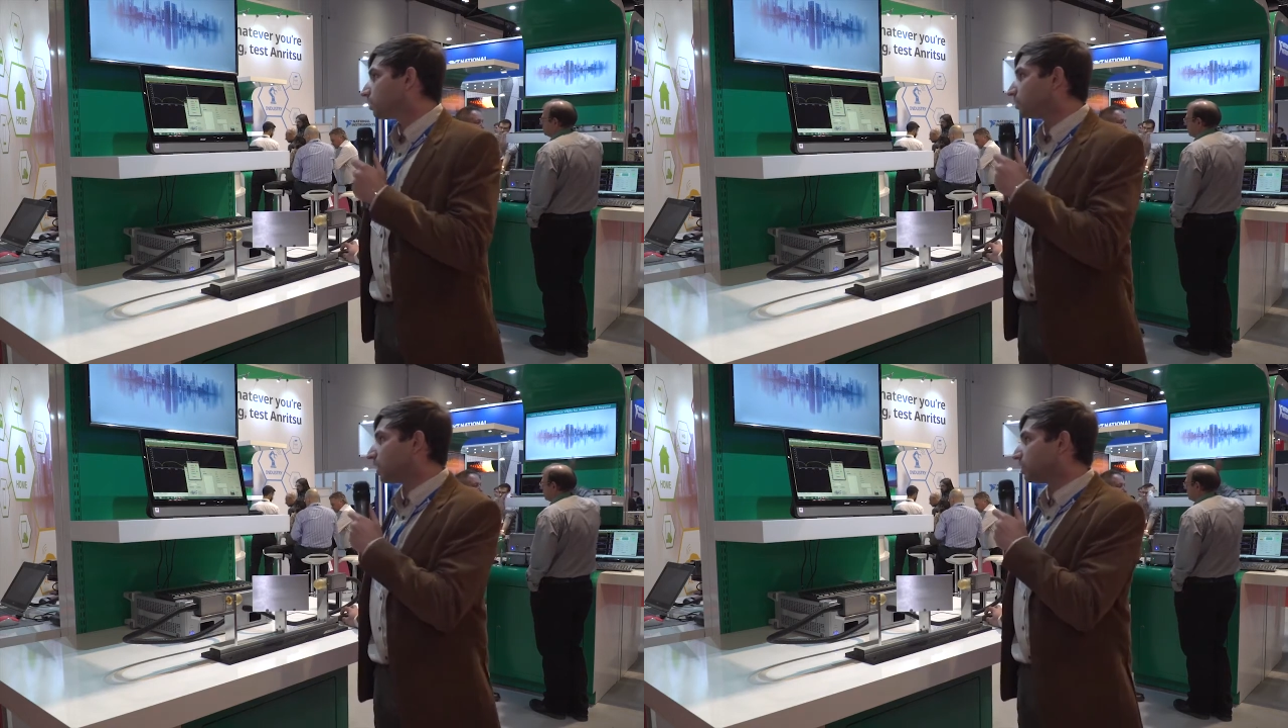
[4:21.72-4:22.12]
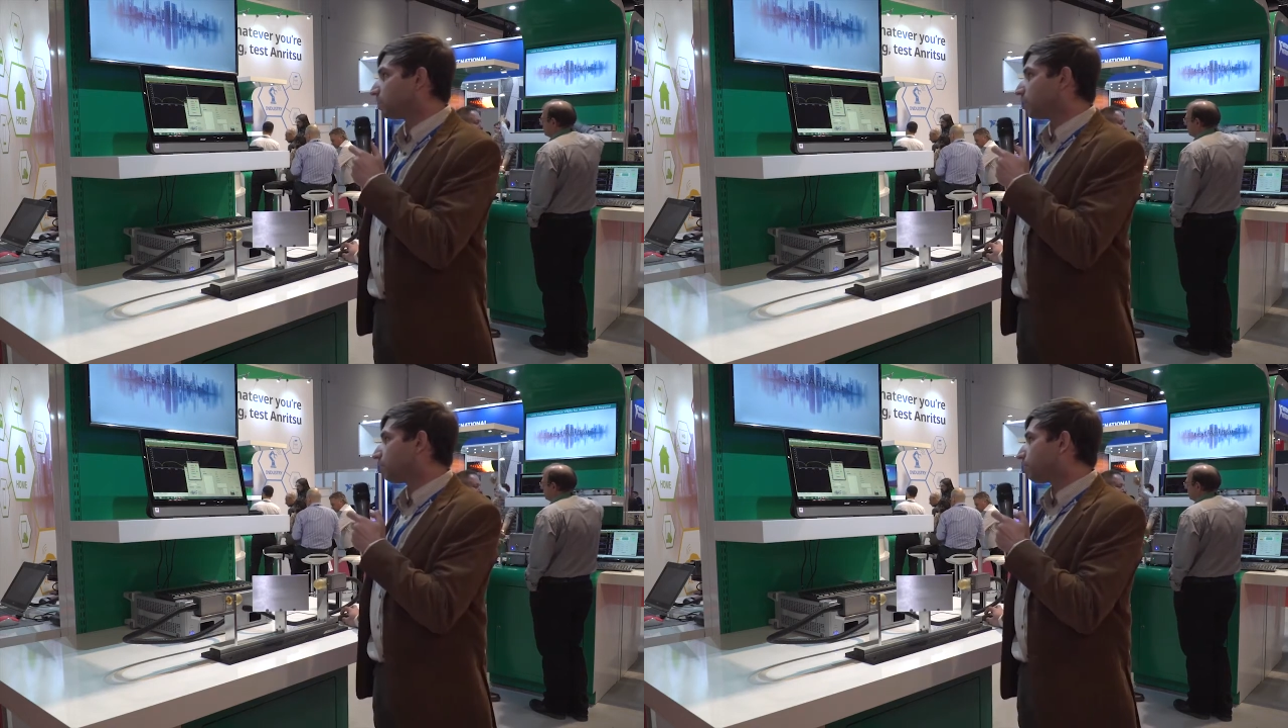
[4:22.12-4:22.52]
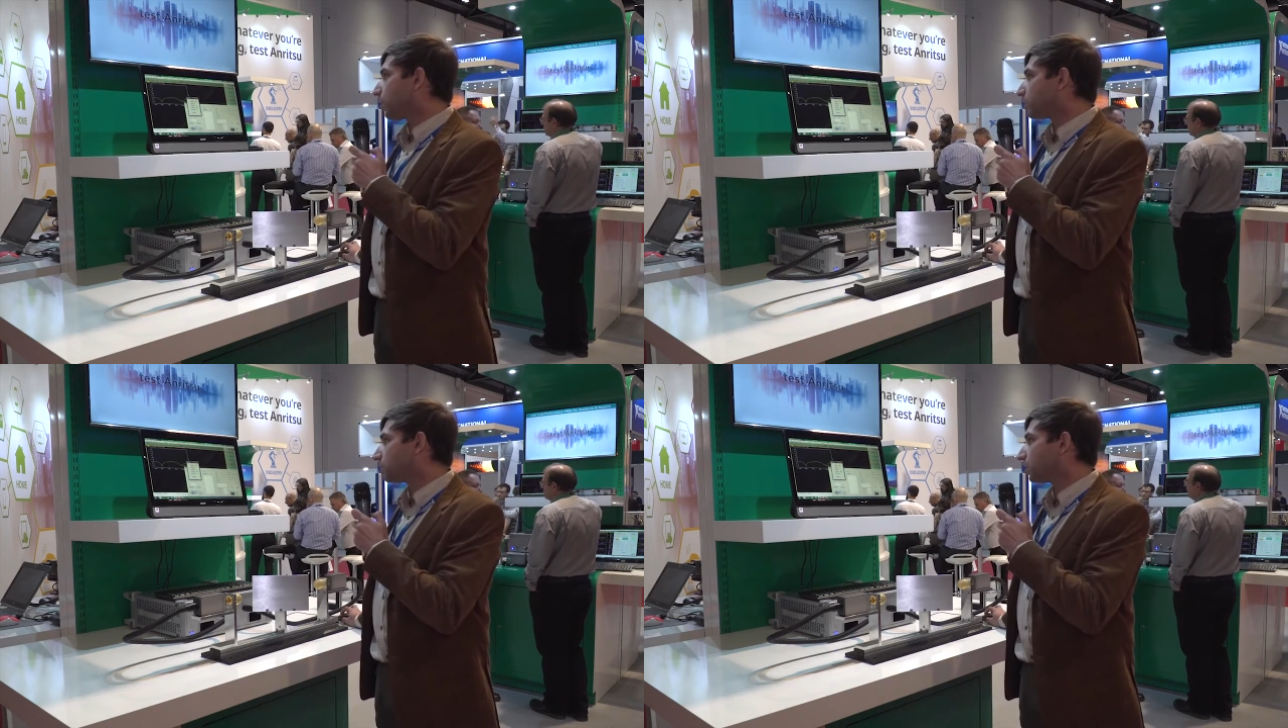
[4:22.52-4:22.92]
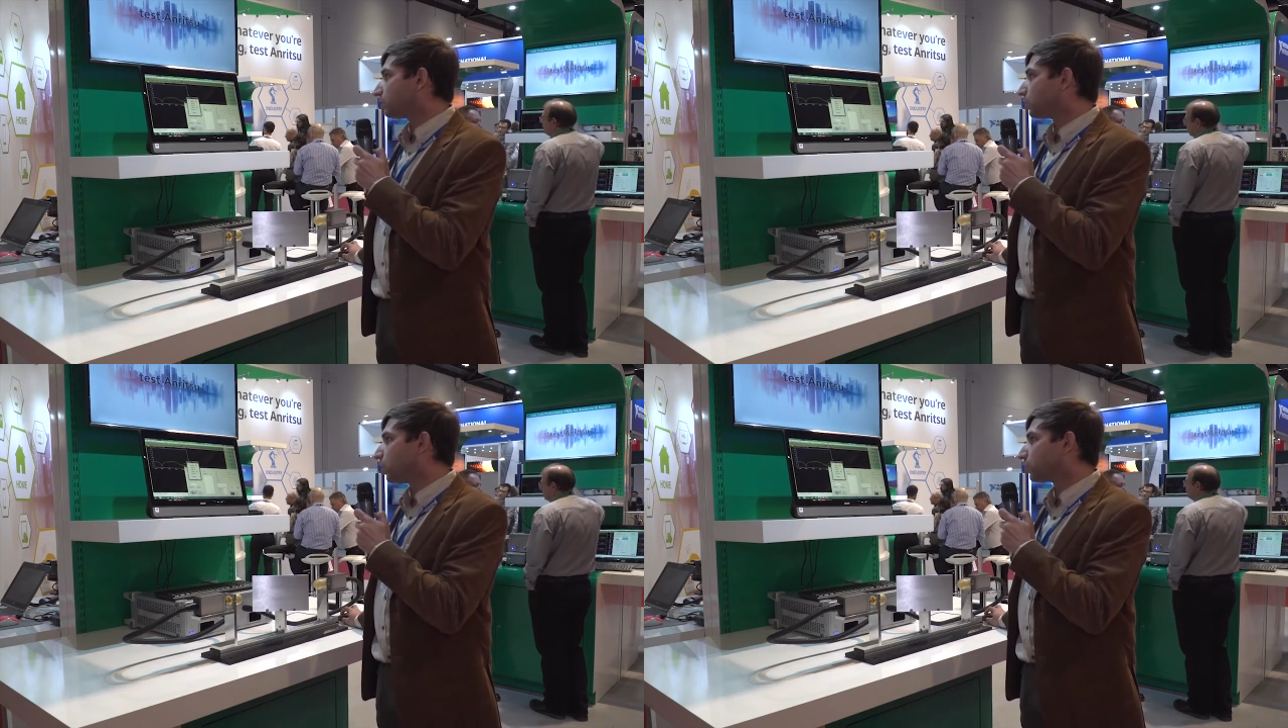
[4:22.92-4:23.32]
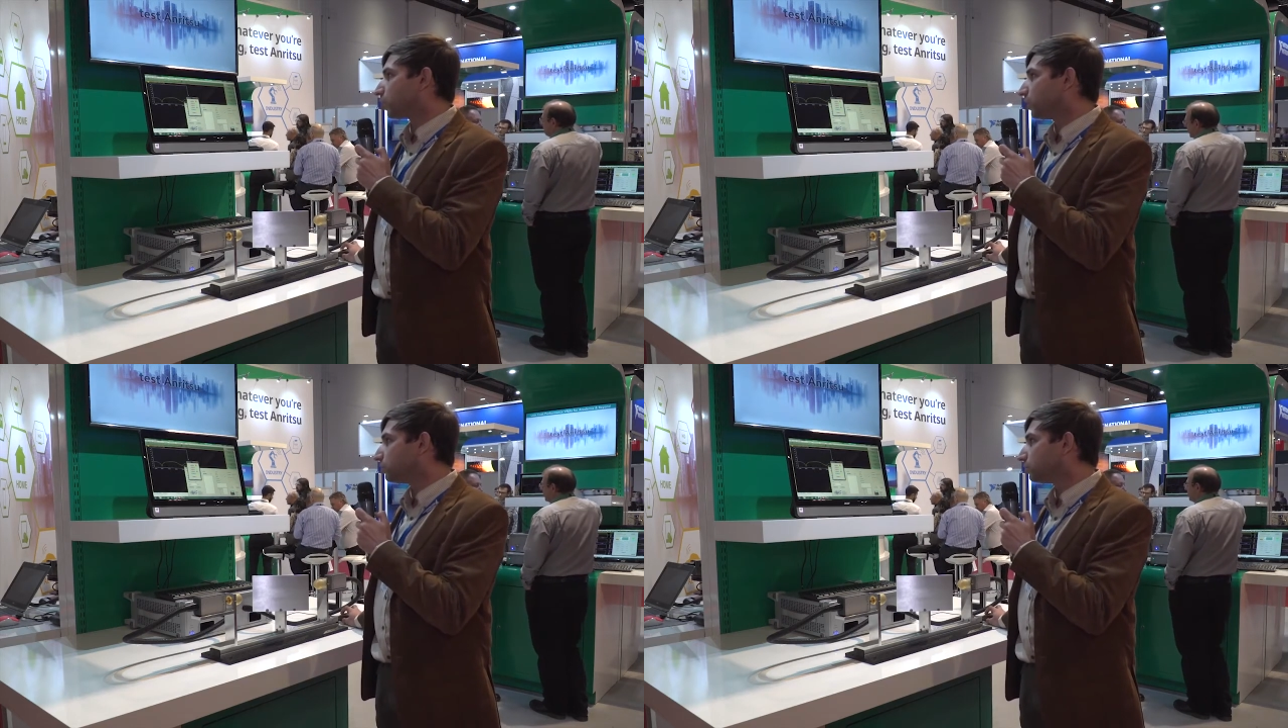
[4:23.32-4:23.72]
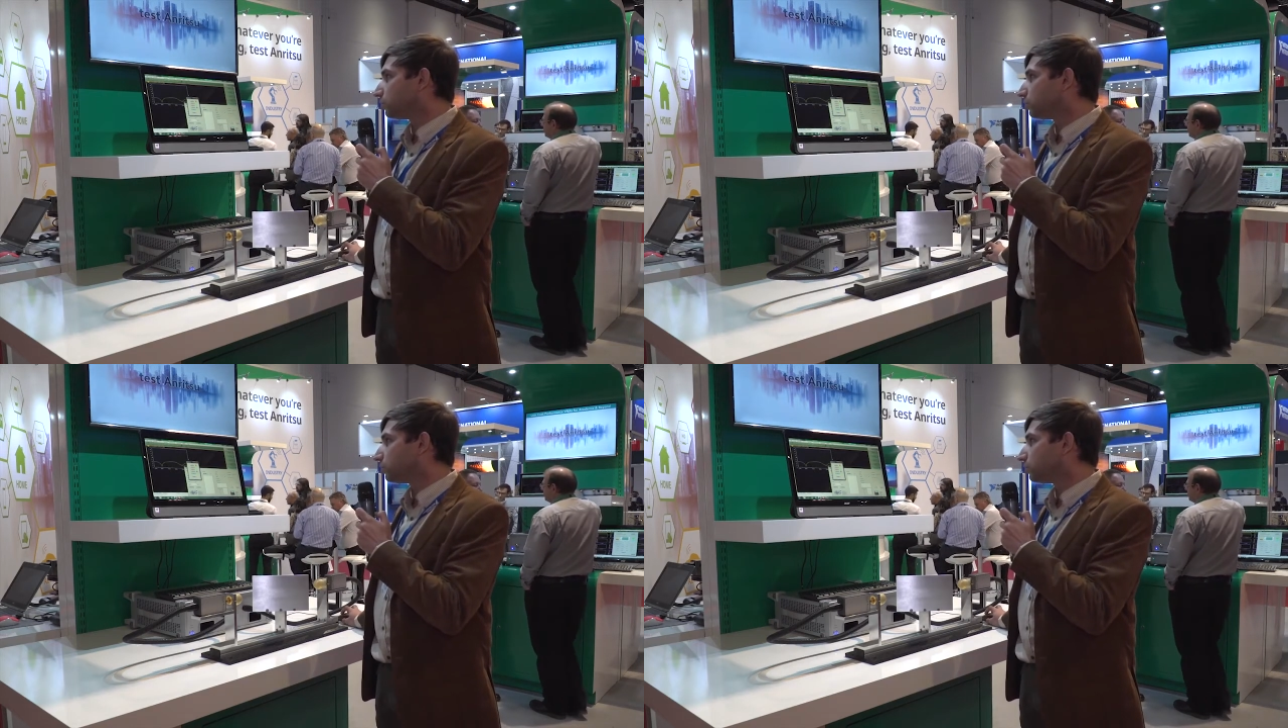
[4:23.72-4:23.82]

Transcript: Then I press again to load one.